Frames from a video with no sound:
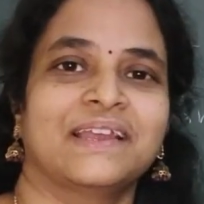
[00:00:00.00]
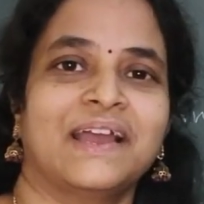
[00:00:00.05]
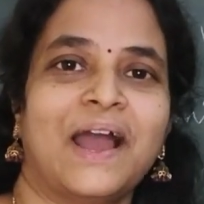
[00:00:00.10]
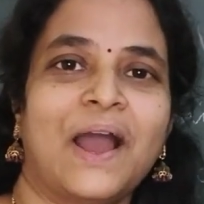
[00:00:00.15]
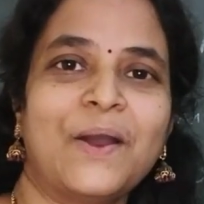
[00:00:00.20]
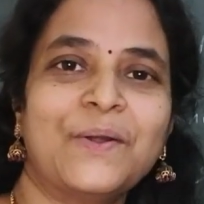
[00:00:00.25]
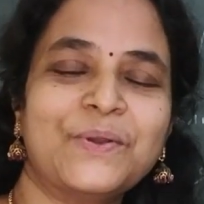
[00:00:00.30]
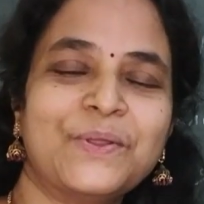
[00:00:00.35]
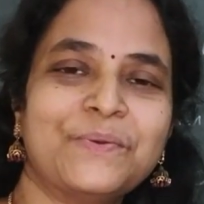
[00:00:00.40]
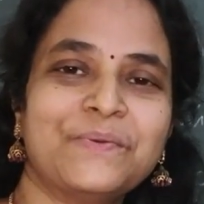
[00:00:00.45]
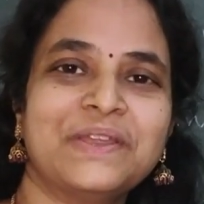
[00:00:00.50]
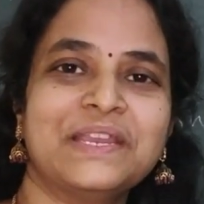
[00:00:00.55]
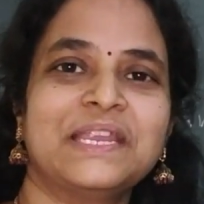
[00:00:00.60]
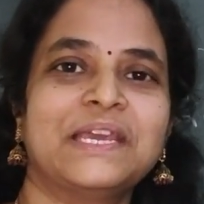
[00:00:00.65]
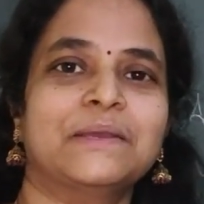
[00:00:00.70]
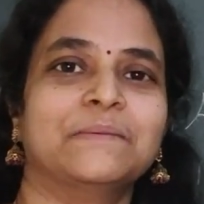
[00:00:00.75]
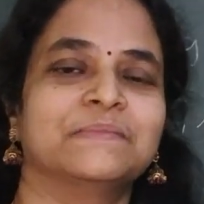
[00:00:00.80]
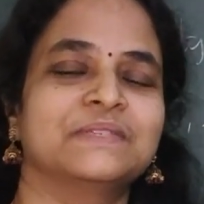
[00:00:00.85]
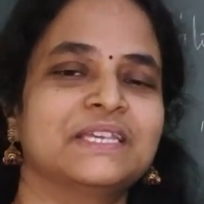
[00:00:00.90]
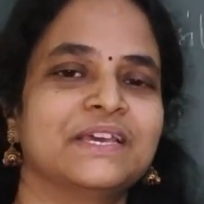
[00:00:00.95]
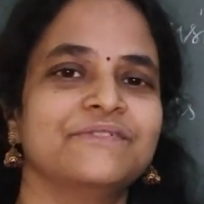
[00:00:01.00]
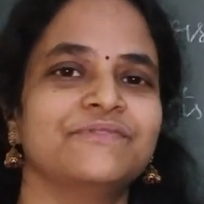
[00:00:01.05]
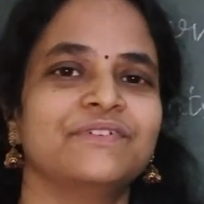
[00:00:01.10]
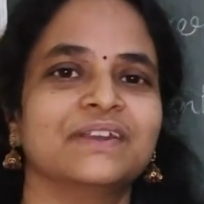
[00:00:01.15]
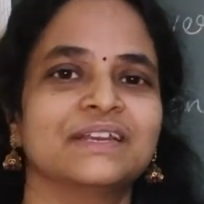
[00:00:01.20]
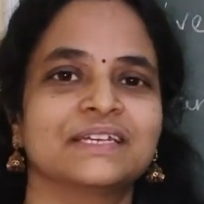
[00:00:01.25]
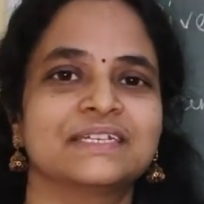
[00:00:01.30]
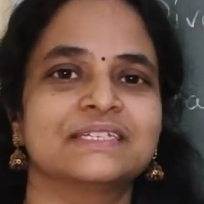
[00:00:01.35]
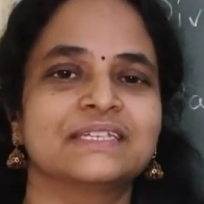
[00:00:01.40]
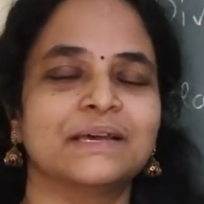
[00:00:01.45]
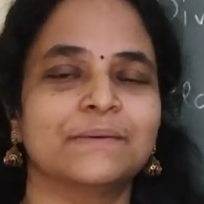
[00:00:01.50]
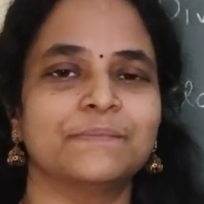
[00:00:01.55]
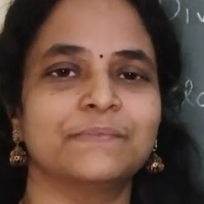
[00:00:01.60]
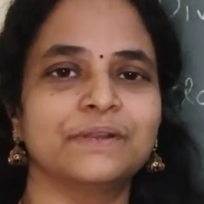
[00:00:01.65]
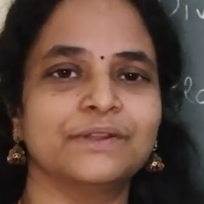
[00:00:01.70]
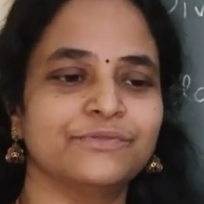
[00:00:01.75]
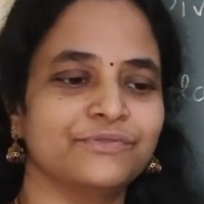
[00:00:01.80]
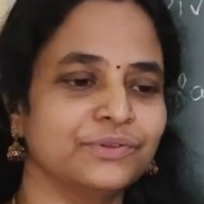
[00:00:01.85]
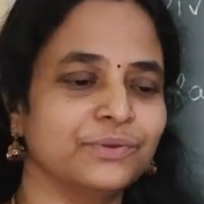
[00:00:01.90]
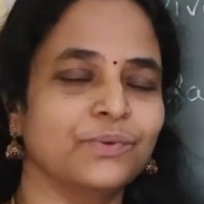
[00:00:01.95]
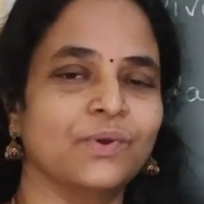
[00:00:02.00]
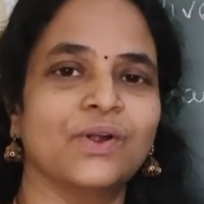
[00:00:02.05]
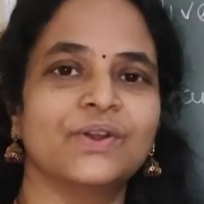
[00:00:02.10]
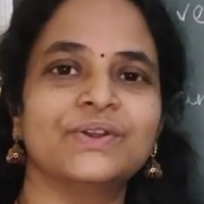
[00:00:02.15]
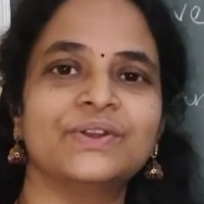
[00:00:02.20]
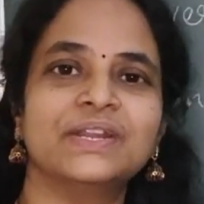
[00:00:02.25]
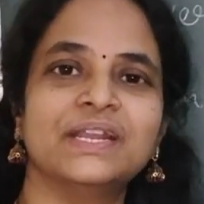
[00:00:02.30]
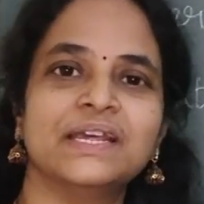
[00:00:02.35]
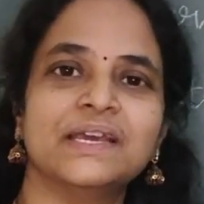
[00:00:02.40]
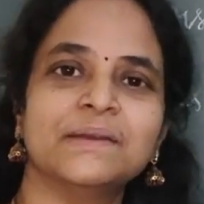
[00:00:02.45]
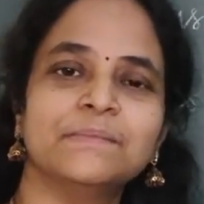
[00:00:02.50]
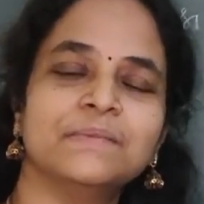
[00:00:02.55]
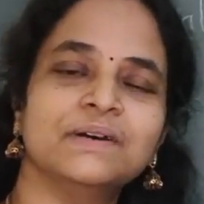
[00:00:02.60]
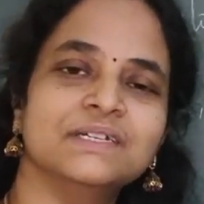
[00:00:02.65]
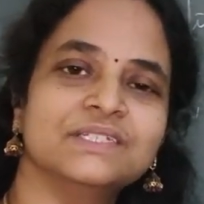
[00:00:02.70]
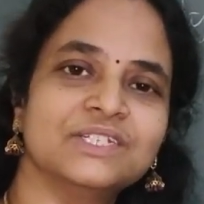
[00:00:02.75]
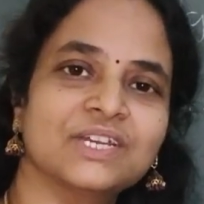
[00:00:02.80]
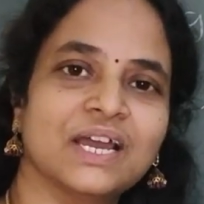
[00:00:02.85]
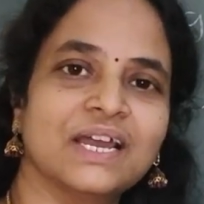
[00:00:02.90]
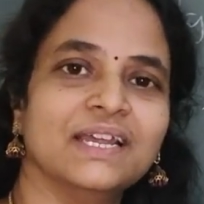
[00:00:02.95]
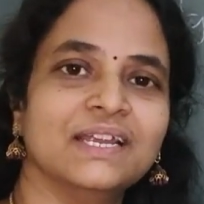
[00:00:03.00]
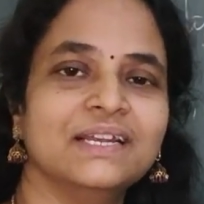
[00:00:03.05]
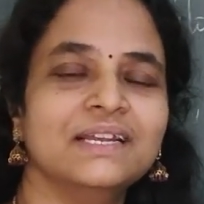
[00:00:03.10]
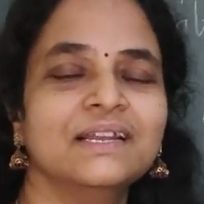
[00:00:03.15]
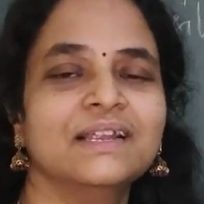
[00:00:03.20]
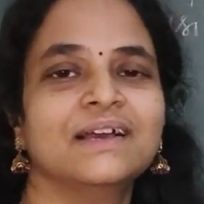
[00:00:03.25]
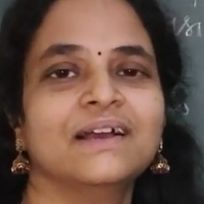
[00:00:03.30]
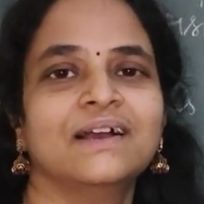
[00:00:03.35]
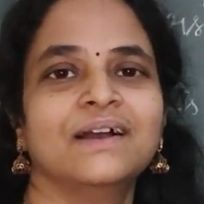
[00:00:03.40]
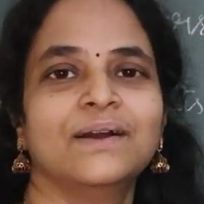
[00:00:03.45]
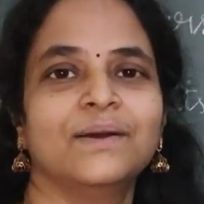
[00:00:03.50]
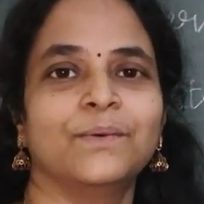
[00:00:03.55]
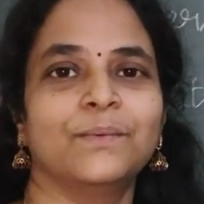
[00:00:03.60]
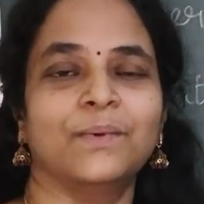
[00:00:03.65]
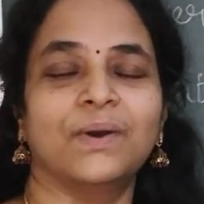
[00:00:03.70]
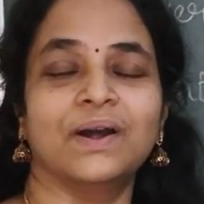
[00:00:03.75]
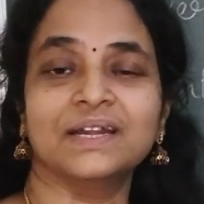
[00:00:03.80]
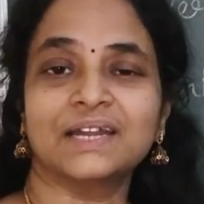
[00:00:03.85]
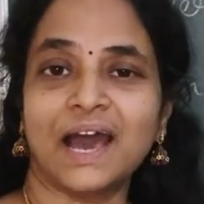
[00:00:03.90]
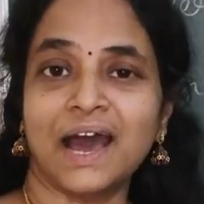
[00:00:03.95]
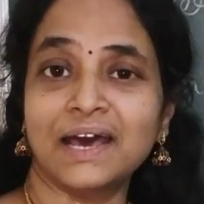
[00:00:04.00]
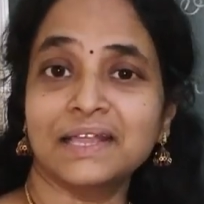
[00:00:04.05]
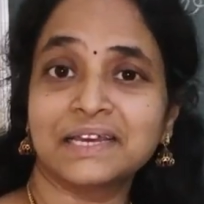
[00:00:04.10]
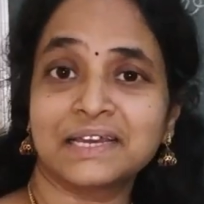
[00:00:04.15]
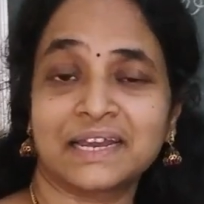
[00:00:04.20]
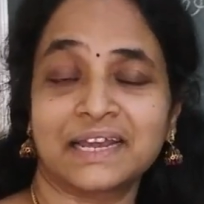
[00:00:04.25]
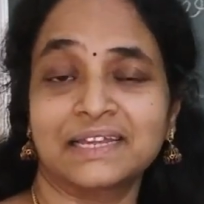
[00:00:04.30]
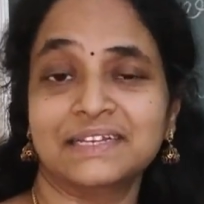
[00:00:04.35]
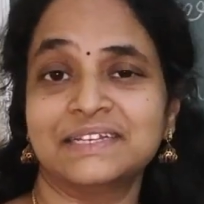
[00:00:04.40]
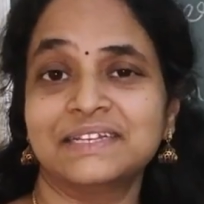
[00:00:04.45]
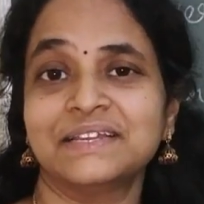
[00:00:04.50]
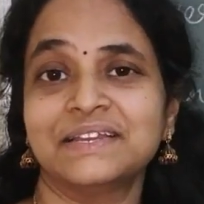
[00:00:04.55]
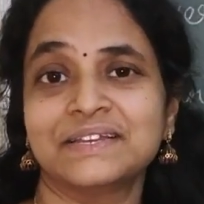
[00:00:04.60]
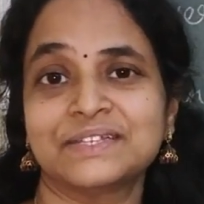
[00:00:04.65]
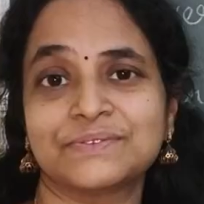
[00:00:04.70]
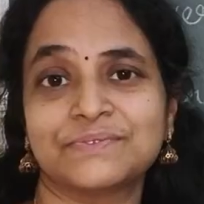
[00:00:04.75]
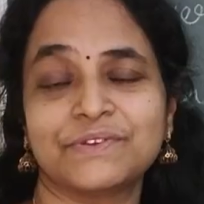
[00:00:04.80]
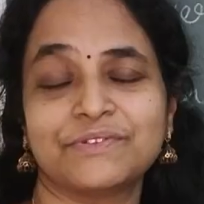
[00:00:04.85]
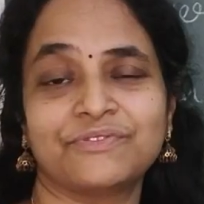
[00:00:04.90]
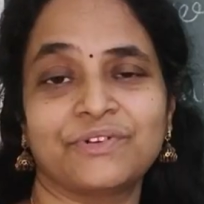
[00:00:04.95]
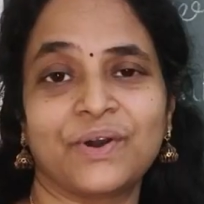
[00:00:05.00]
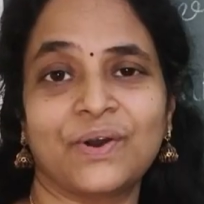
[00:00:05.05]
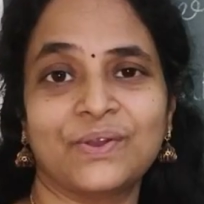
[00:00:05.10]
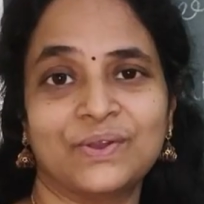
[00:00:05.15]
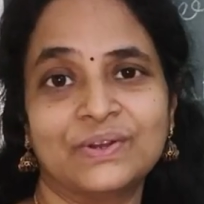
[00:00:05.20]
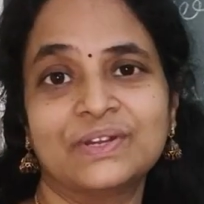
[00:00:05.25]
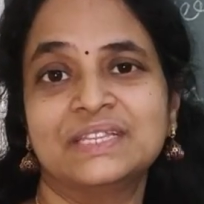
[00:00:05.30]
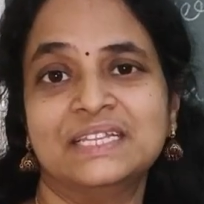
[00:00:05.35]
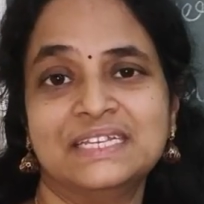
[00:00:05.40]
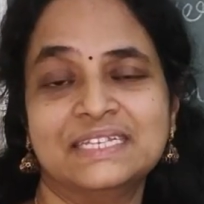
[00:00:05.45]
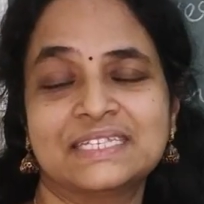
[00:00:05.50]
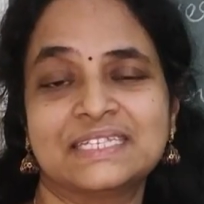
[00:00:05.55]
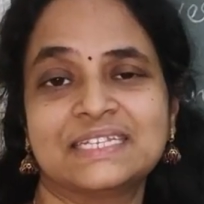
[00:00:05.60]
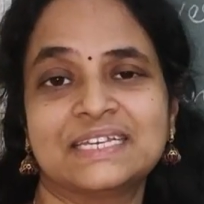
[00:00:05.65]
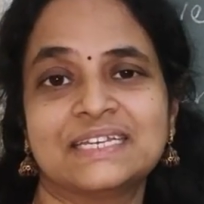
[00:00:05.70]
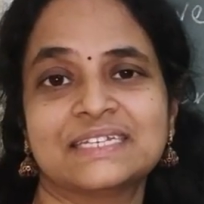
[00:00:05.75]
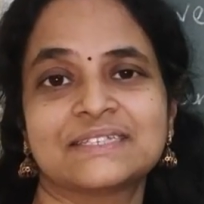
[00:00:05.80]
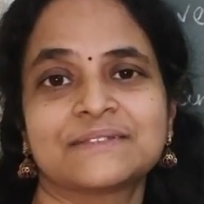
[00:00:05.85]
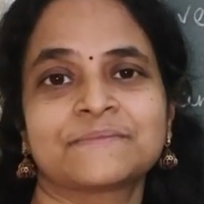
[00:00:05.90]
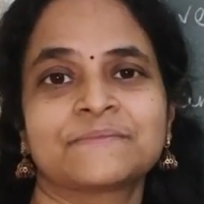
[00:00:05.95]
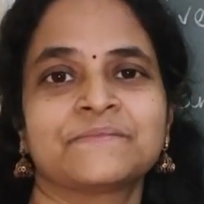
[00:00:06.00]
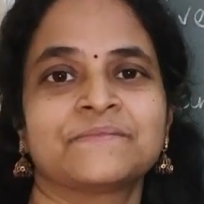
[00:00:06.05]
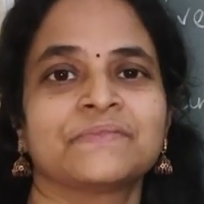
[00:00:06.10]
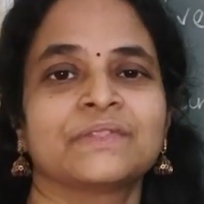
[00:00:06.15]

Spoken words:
How do we name? Say for example, if you want to name a child, what are the criteria we follow these days?